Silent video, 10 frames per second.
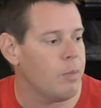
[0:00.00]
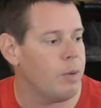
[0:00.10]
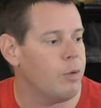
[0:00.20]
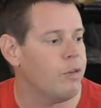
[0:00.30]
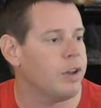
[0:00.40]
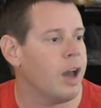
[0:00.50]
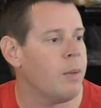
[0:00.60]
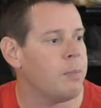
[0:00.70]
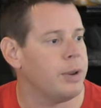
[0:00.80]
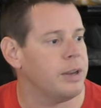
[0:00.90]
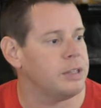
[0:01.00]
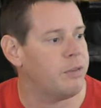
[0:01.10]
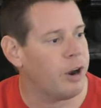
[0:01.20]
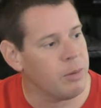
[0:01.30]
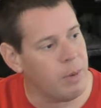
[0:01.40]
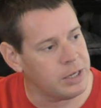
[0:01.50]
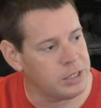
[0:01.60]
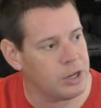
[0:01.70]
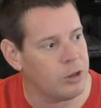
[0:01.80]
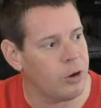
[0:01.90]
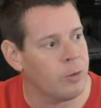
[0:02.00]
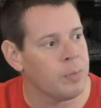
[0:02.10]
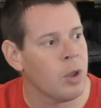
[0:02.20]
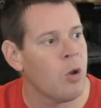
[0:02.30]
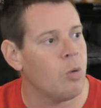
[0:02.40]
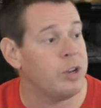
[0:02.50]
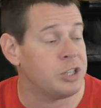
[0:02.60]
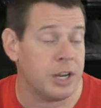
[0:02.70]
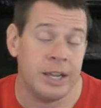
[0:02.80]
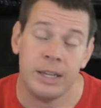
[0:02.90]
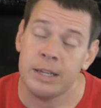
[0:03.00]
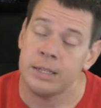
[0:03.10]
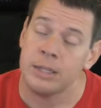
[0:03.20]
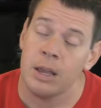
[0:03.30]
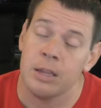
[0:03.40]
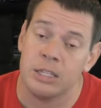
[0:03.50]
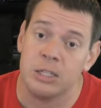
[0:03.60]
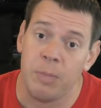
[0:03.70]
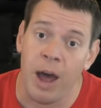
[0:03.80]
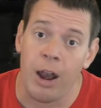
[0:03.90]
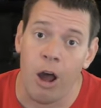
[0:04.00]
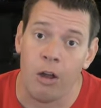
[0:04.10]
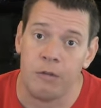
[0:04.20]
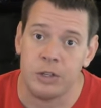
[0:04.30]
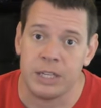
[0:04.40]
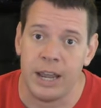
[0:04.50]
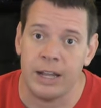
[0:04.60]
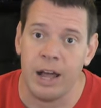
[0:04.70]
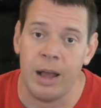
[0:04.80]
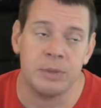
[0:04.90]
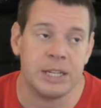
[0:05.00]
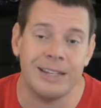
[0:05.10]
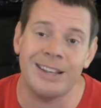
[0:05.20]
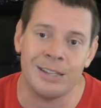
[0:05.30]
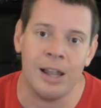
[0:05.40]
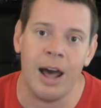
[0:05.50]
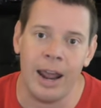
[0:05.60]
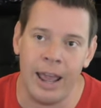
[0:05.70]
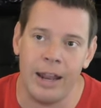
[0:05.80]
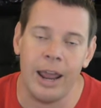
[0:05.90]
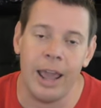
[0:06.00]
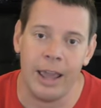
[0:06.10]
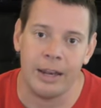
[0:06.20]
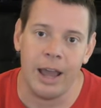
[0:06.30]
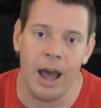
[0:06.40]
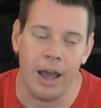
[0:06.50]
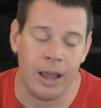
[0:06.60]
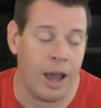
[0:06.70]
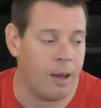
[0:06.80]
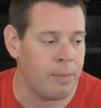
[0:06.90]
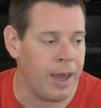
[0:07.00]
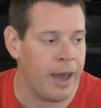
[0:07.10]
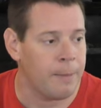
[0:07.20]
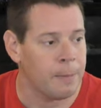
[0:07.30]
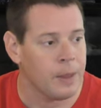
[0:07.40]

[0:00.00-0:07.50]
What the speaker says: But moving up, and he's very muscular, which is spot on for Cyclops. He does a lot of hand-to-hand combat.